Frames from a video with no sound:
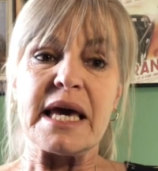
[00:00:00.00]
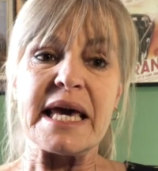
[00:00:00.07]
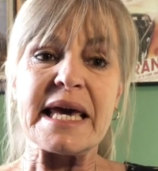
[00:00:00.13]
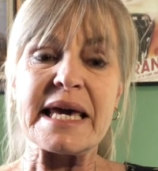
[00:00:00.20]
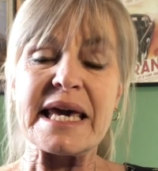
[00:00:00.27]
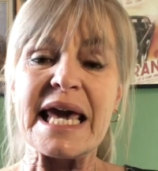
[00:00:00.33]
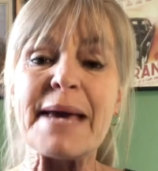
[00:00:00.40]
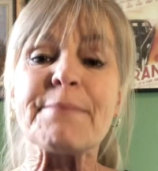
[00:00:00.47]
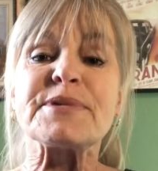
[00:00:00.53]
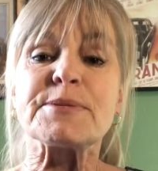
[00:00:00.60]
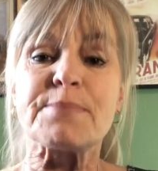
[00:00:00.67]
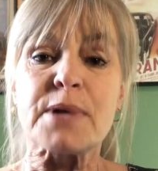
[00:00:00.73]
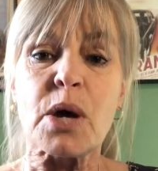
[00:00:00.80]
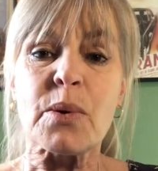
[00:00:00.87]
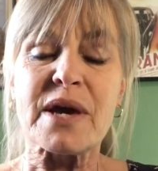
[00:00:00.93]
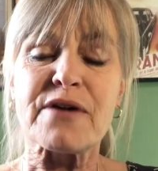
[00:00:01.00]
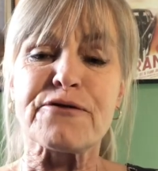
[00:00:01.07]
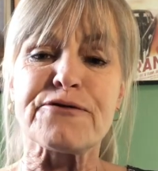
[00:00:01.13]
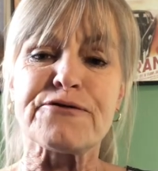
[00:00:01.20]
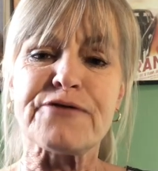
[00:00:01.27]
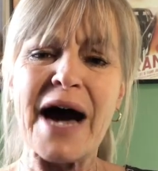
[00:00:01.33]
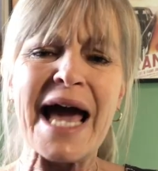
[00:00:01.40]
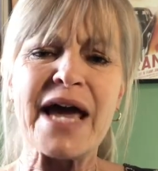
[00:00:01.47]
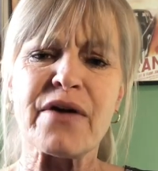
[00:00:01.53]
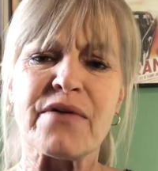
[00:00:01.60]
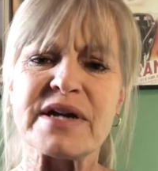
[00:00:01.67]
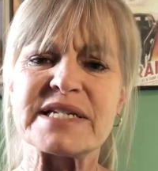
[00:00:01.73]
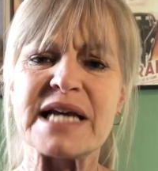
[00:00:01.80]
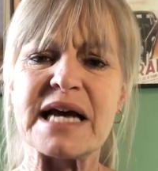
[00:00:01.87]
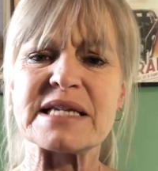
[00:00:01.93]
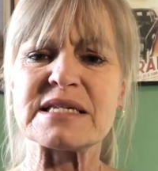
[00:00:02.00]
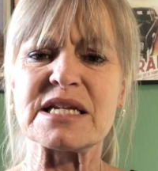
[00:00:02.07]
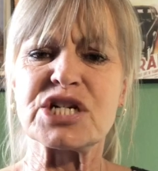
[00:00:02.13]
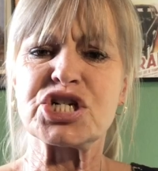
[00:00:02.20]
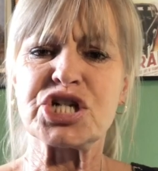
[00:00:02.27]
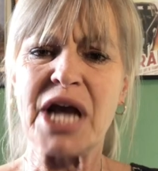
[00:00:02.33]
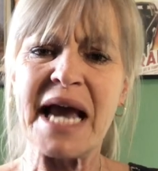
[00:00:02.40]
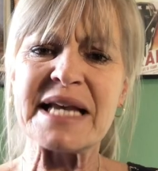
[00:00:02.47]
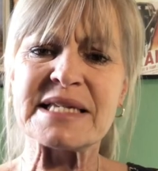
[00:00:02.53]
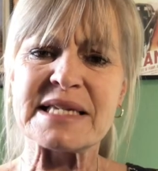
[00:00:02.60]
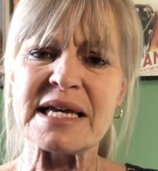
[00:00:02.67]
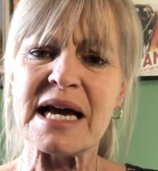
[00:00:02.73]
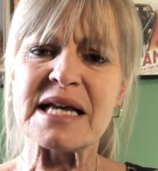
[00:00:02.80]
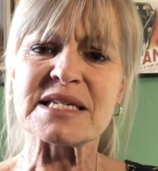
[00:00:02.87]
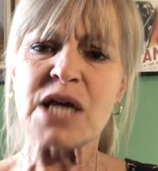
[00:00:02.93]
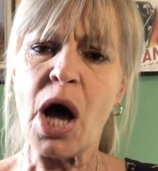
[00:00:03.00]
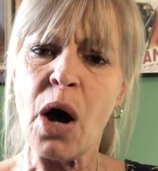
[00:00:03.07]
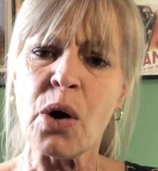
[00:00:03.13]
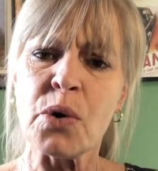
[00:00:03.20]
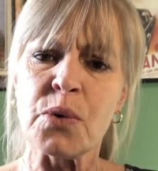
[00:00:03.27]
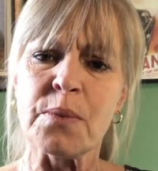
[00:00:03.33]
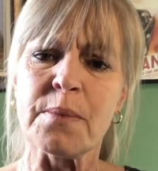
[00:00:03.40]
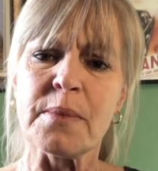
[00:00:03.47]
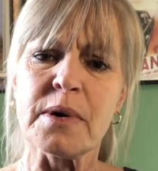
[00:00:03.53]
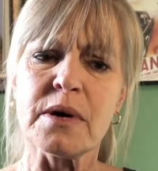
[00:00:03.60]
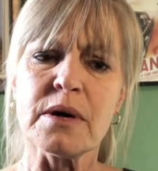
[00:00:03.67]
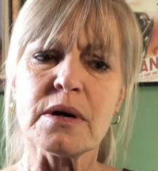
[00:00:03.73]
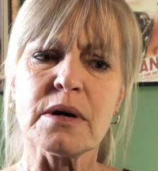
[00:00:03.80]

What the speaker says: He keeps blowing fire at us and chasing us home."